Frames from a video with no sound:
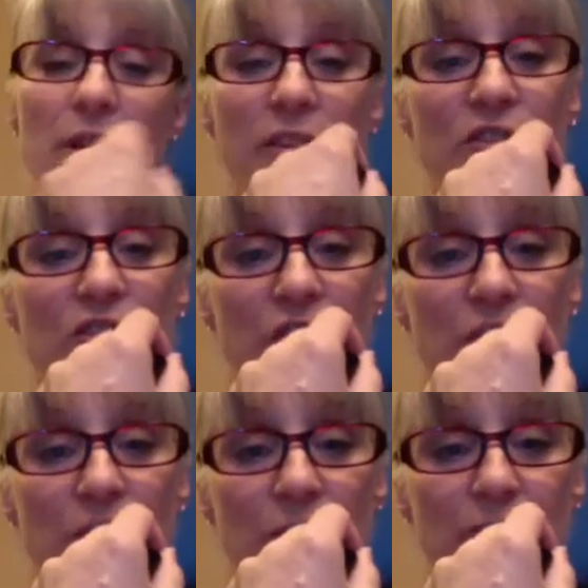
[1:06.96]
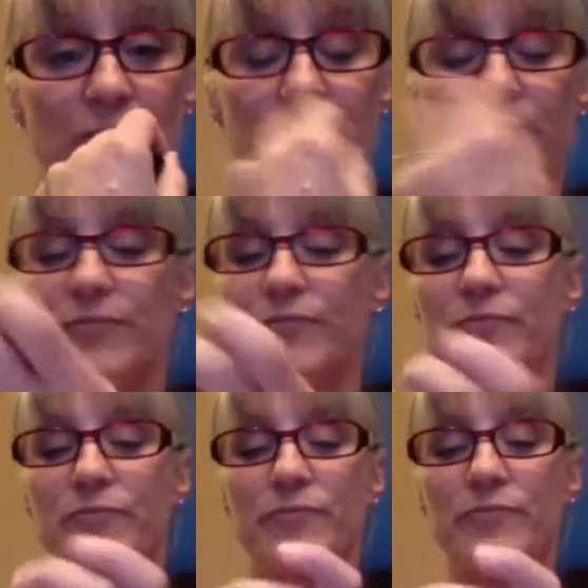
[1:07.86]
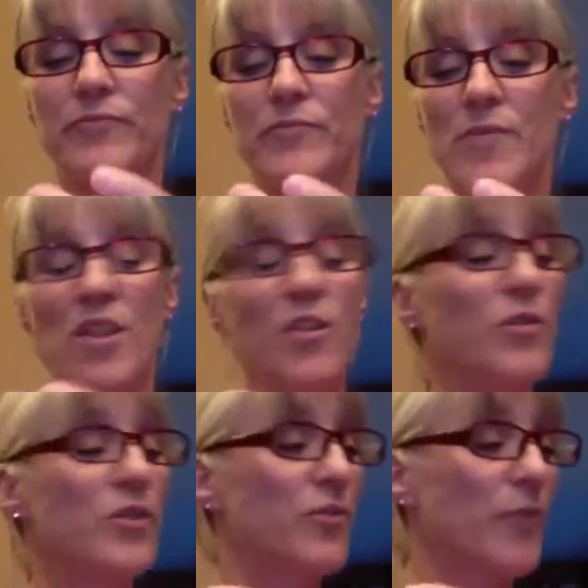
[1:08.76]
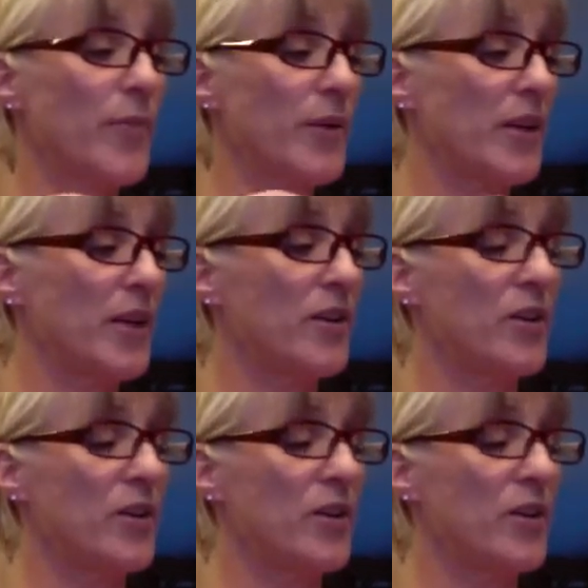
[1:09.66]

sheer. You just rub it in.